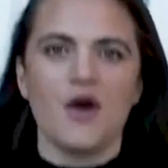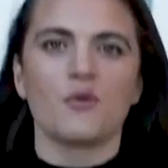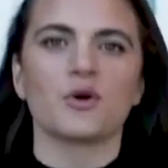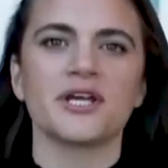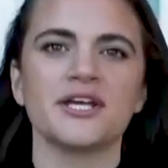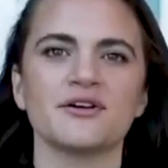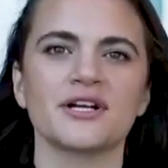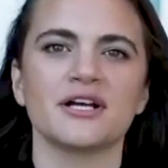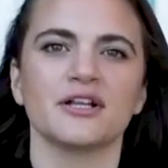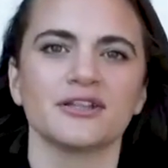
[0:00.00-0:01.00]
We're here in
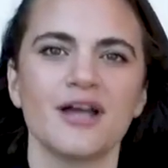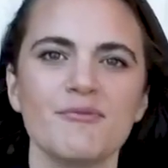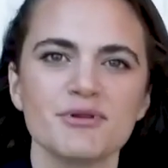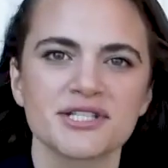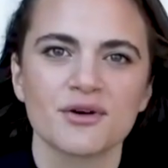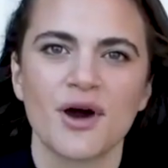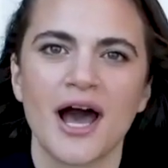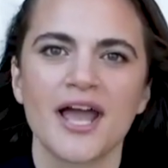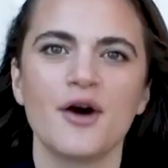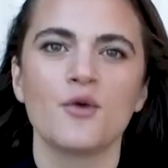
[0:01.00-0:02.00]
Columbus,
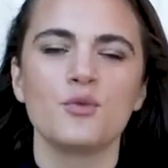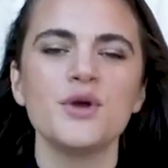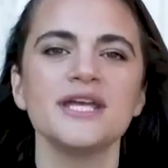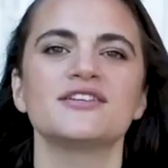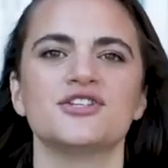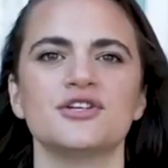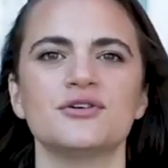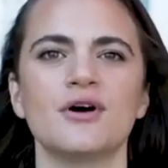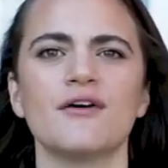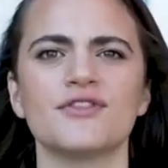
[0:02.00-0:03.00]
Ohio, week two
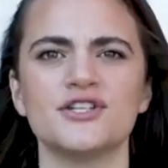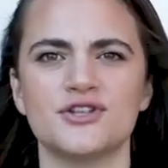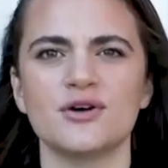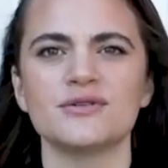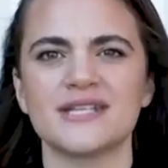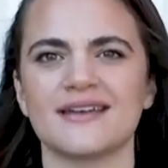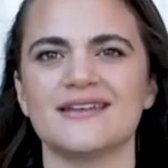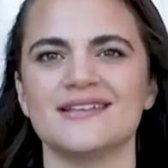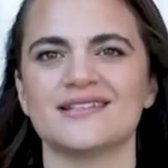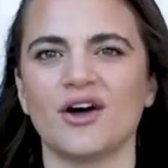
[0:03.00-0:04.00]
of the Dos
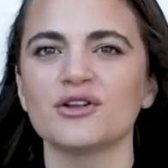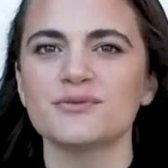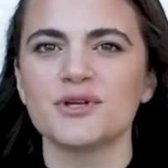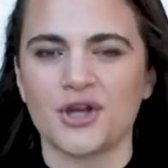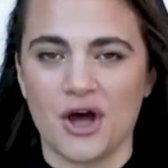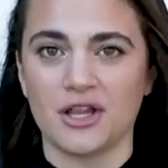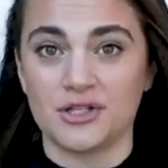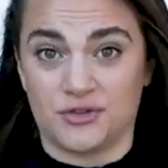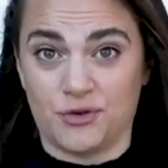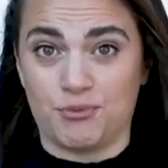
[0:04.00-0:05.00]
Equis Ultimate College
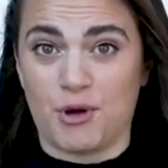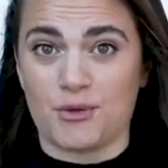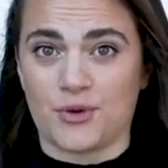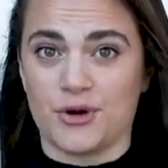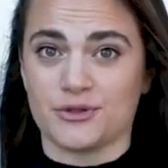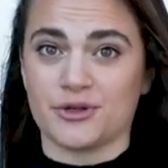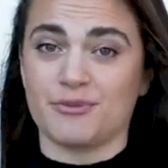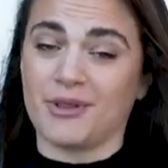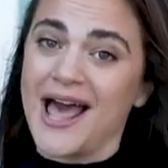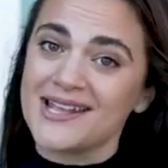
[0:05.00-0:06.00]
Football Road Trip.
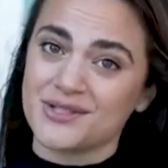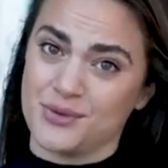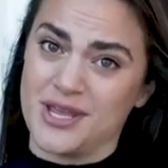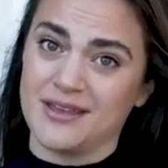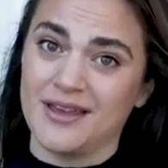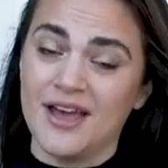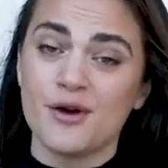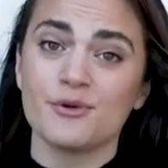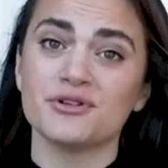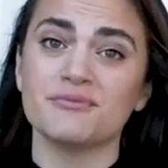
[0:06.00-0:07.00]
Last week,
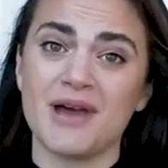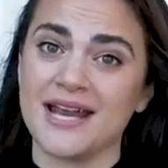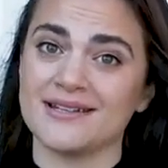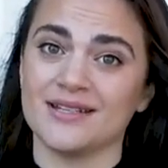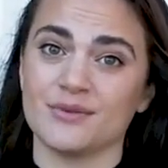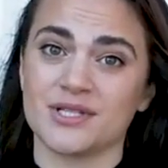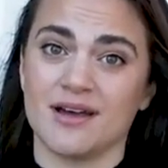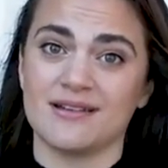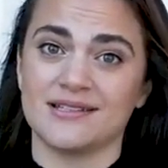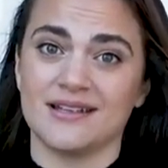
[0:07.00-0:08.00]
we were in Madison,
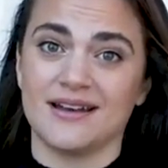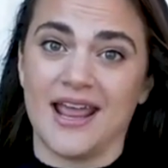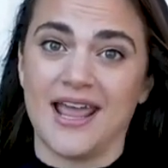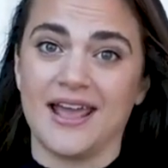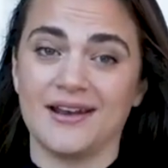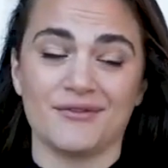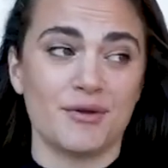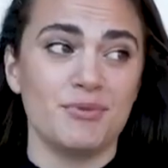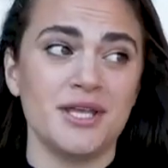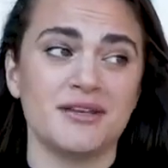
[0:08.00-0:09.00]
Wisconsin, and if I'm
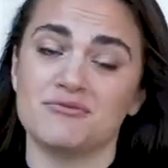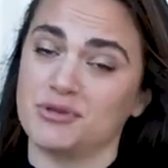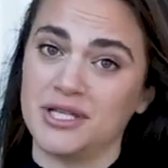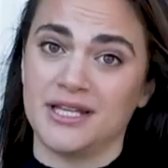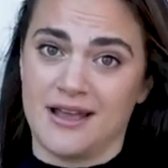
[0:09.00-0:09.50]
being completely